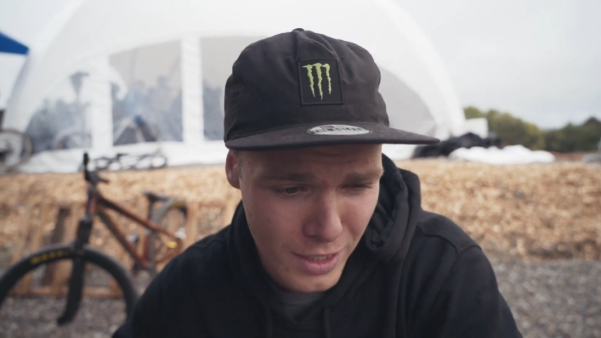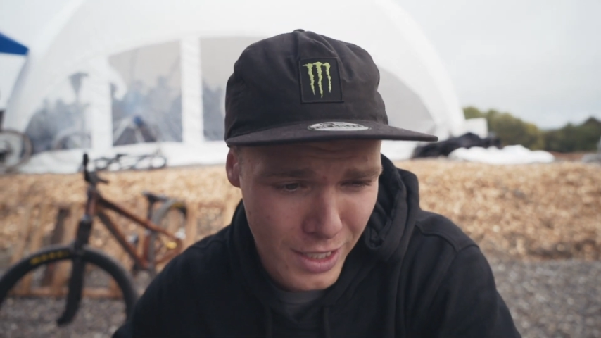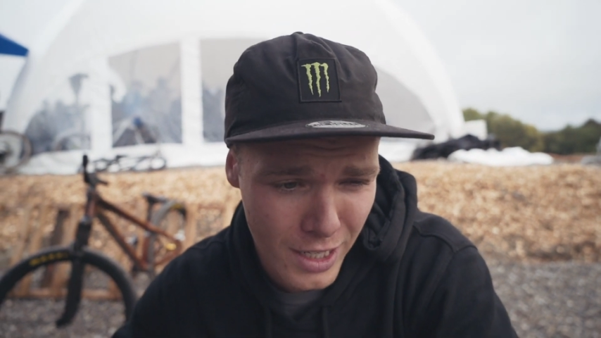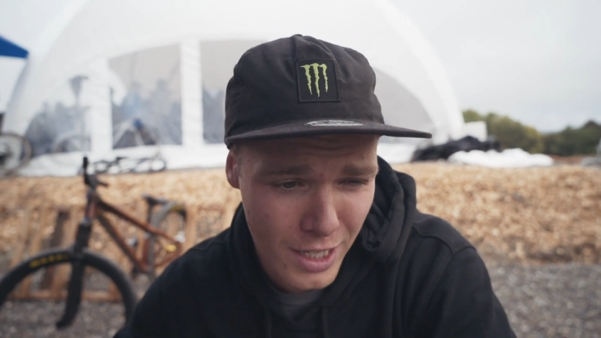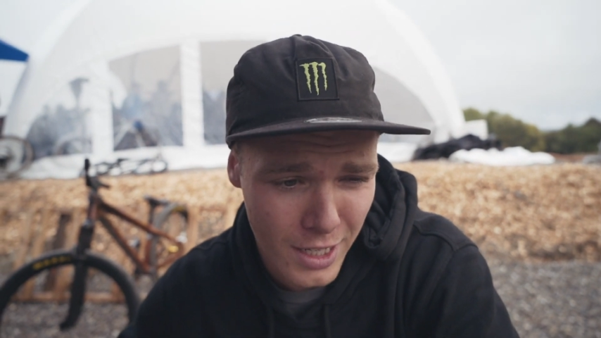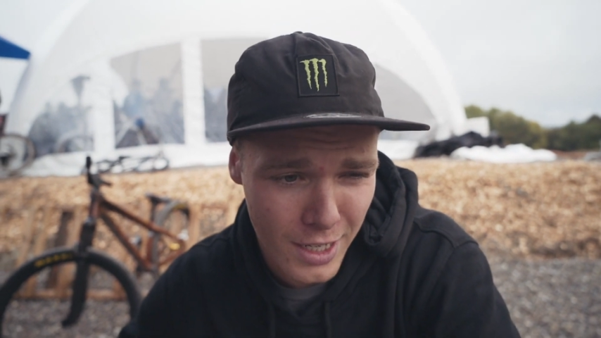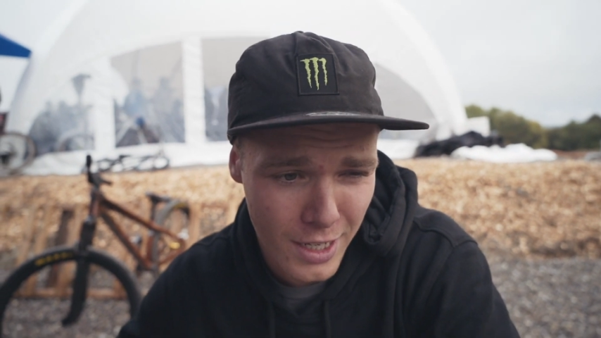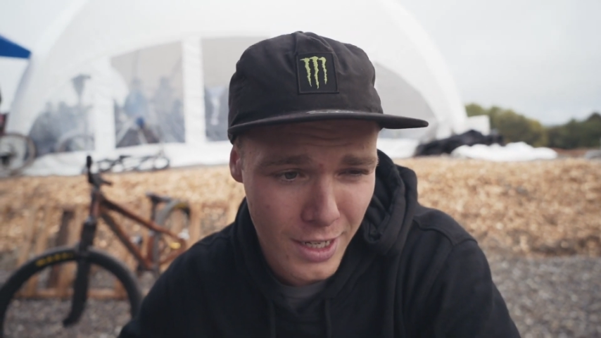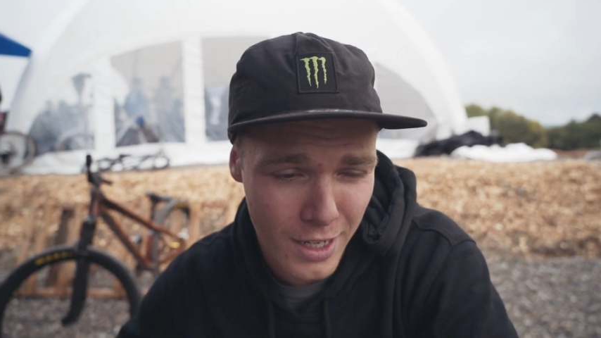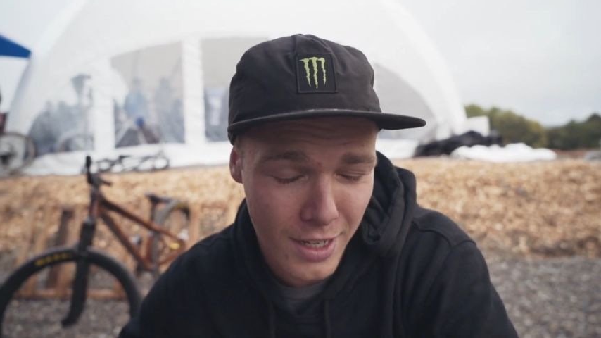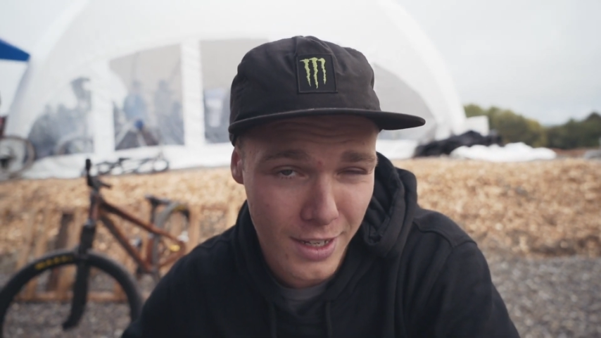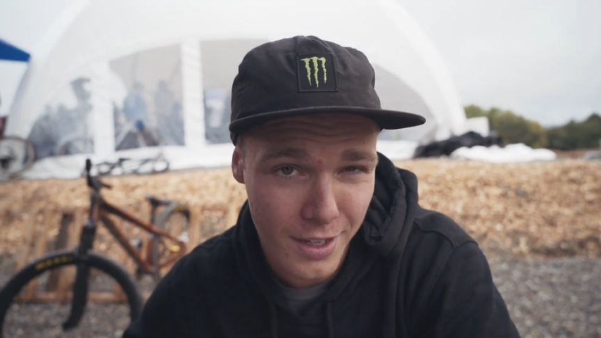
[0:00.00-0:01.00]

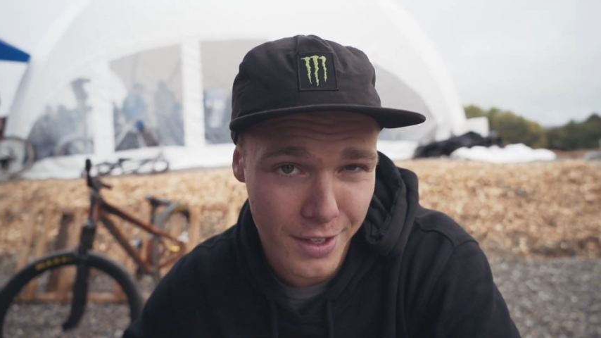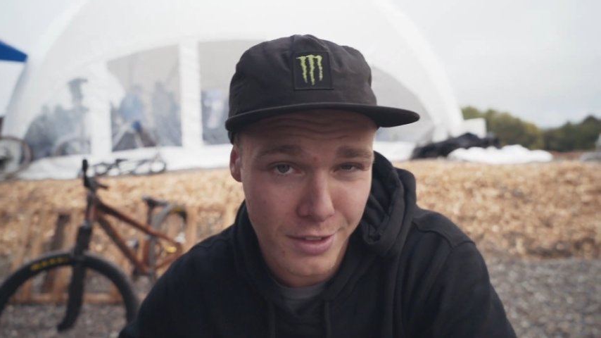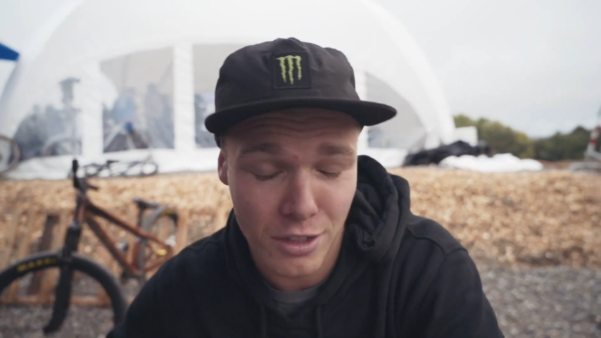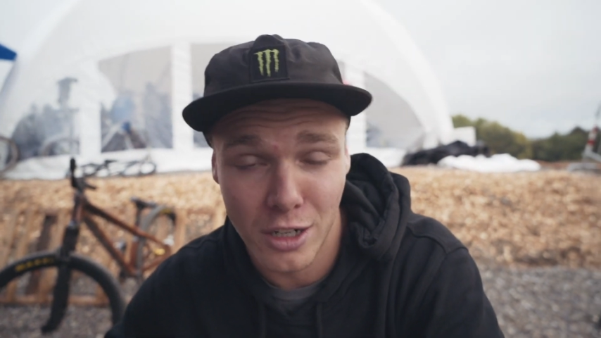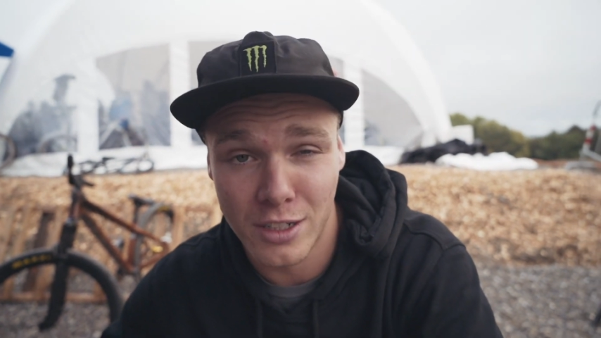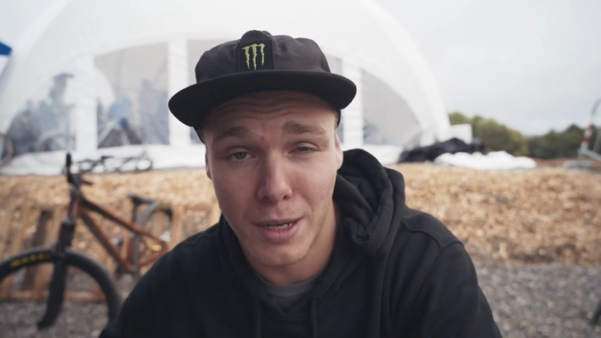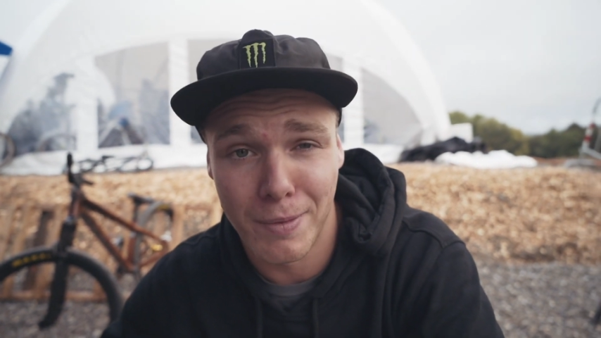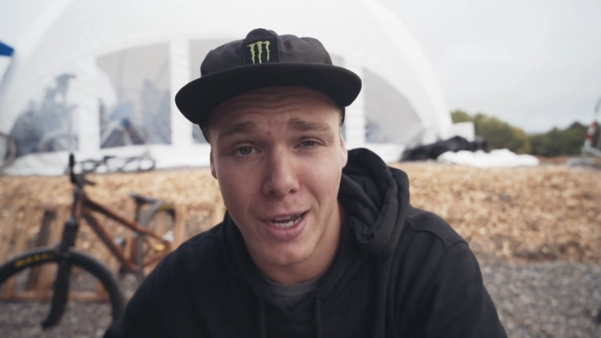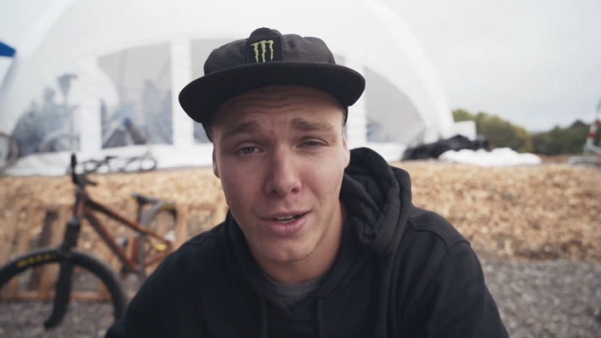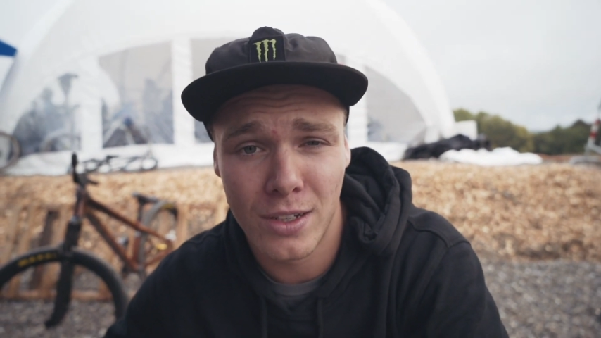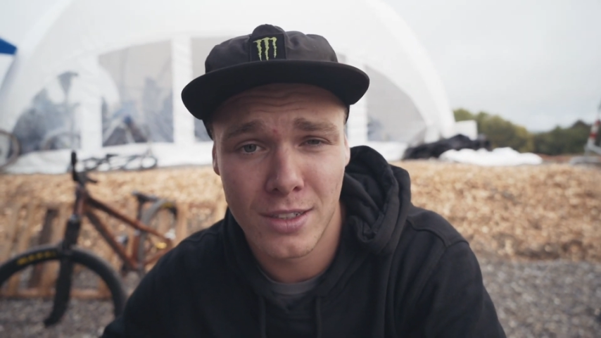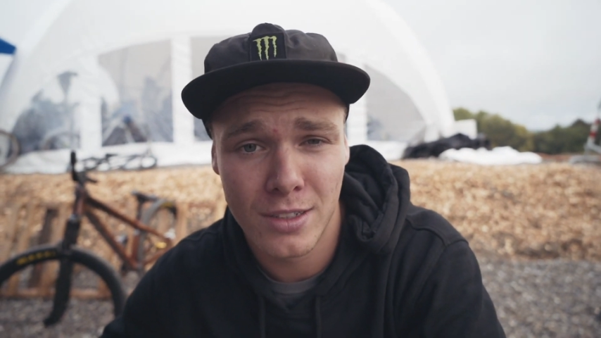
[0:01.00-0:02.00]
Uh, it's our time now.